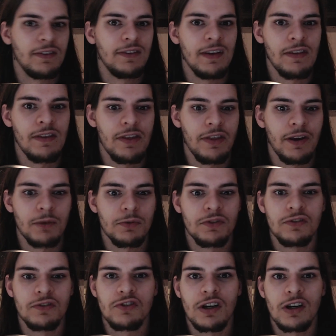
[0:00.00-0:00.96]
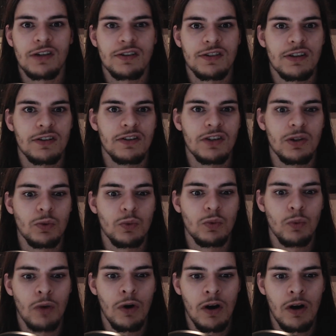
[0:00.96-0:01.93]
10,000 chance that you
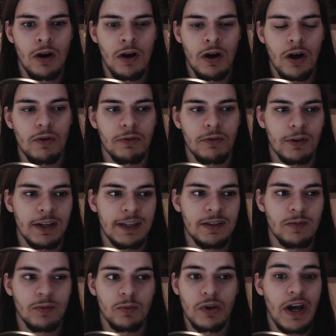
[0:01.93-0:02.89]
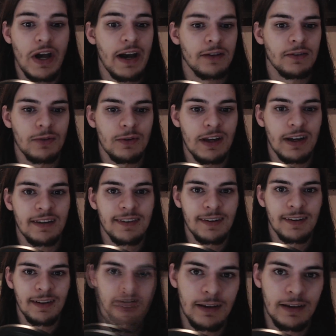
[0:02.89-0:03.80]
overly react to that.